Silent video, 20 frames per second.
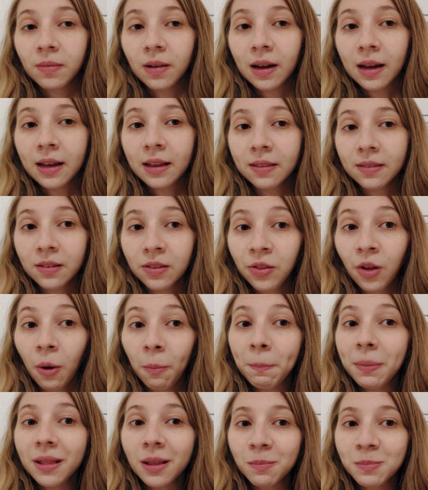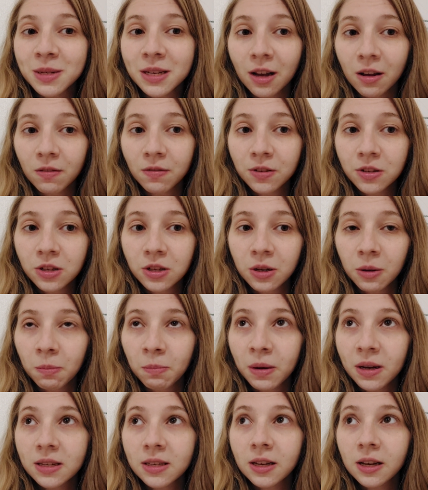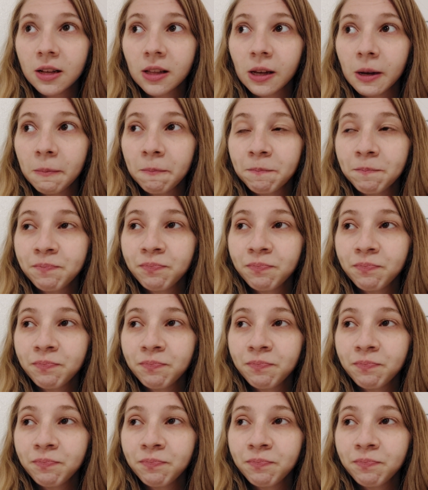and not be themselves, basically.